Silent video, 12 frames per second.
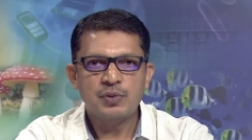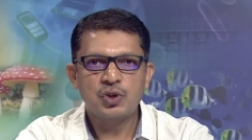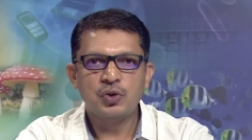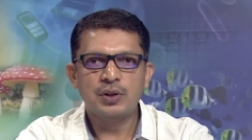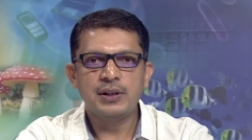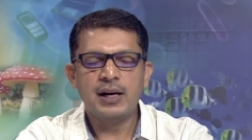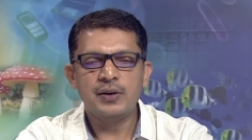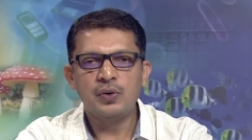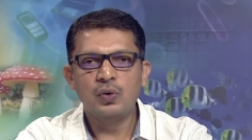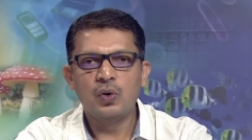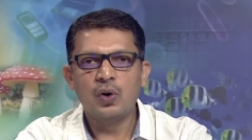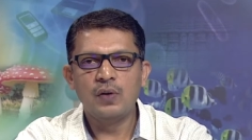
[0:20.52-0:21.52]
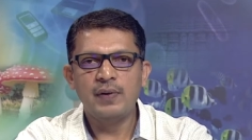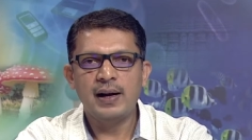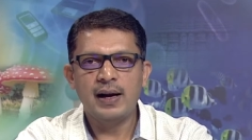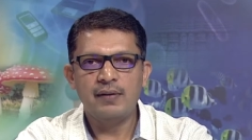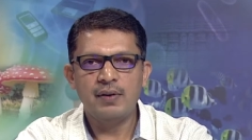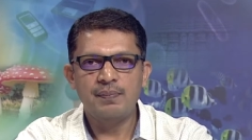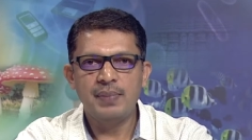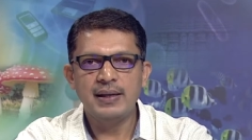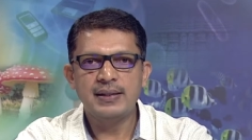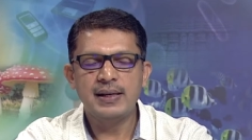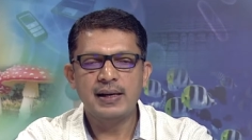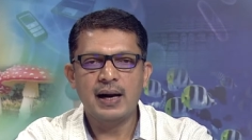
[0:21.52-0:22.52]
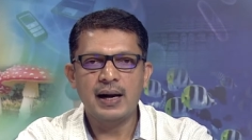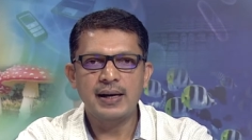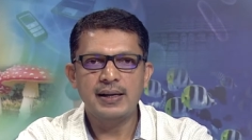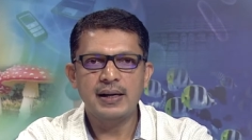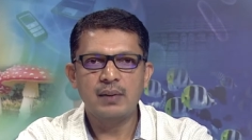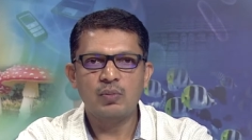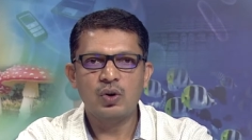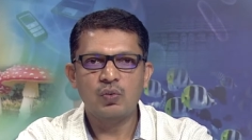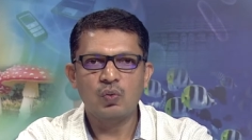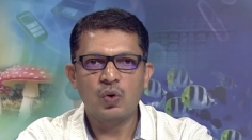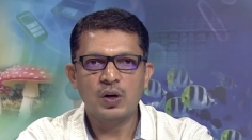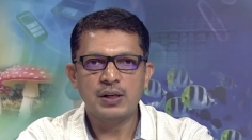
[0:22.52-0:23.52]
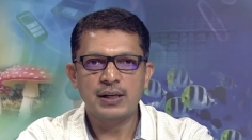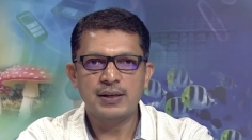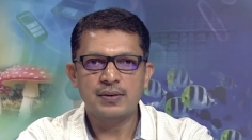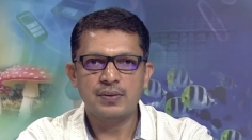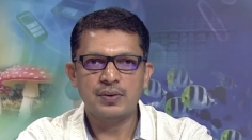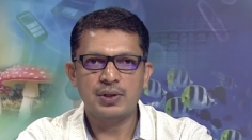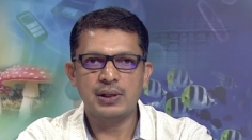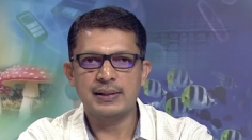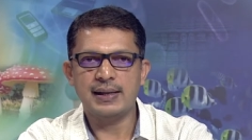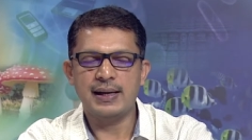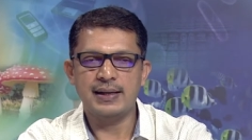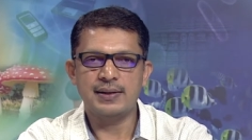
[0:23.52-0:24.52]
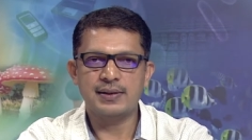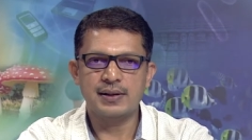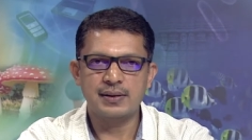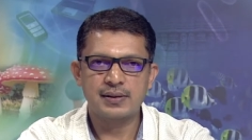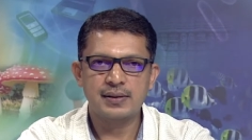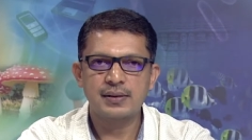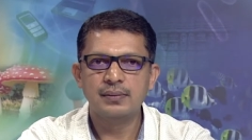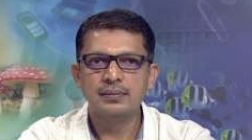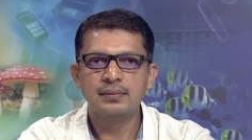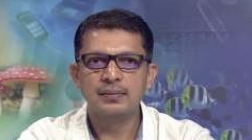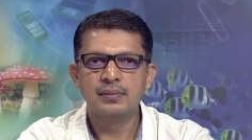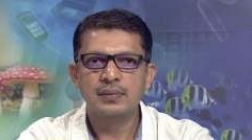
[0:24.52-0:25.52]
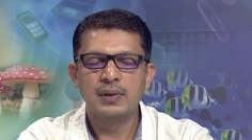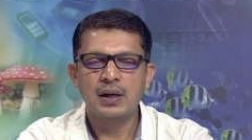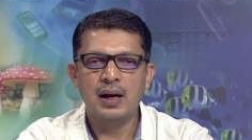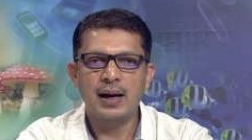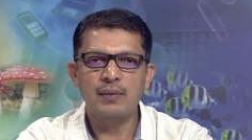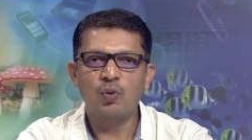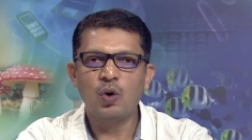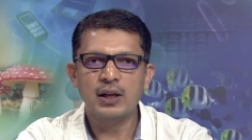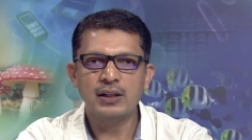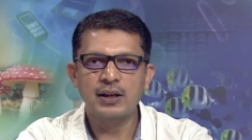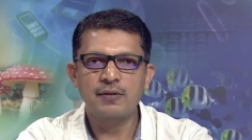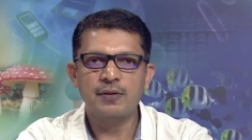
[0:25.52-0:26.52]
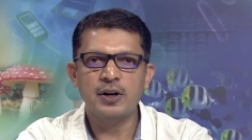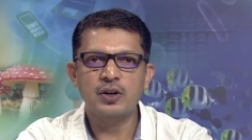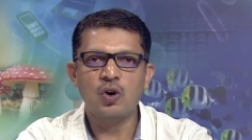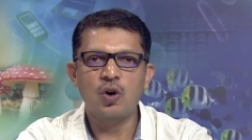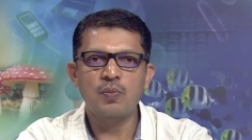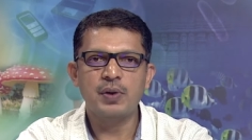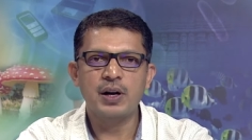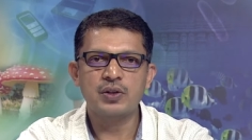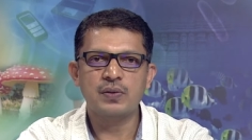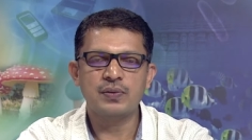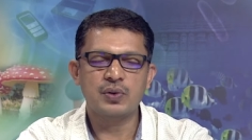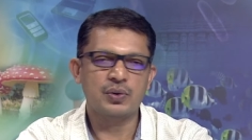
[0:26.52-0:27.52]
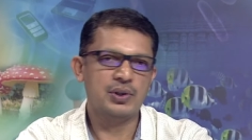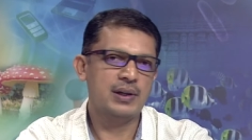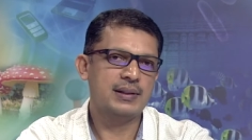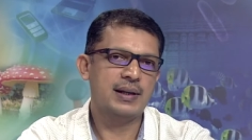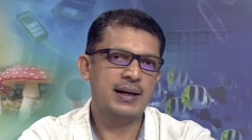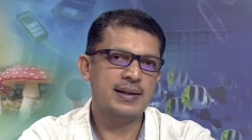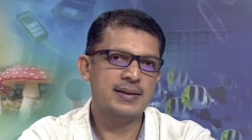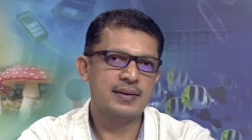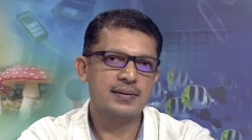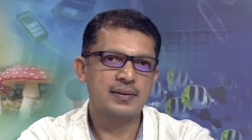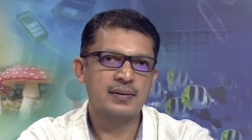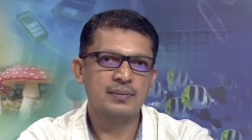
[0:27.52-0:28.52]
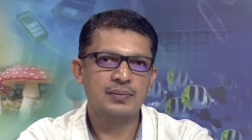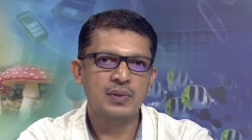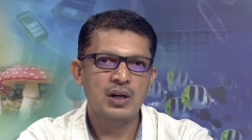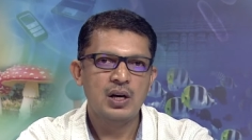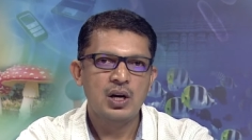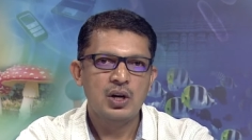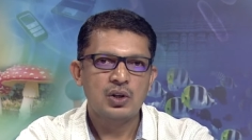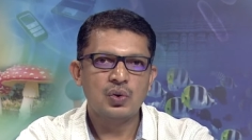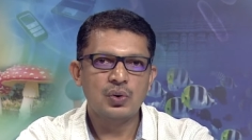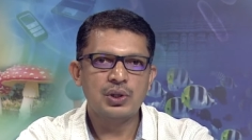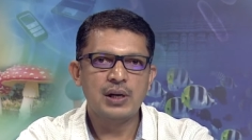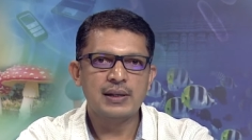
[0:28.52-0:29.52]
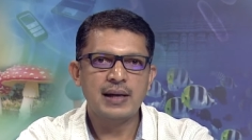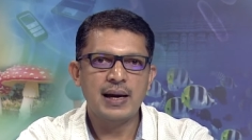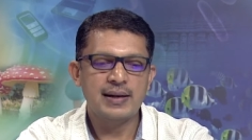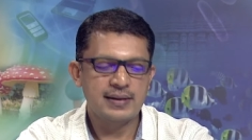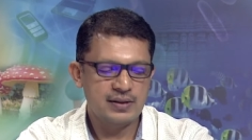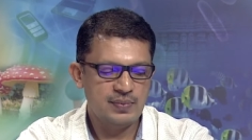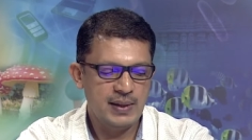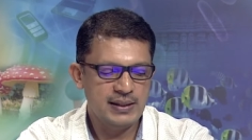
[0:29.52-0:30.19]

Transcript: am sure that you all will have a basic idea about what is social sciences and what are the different components of social sciences. Social sciences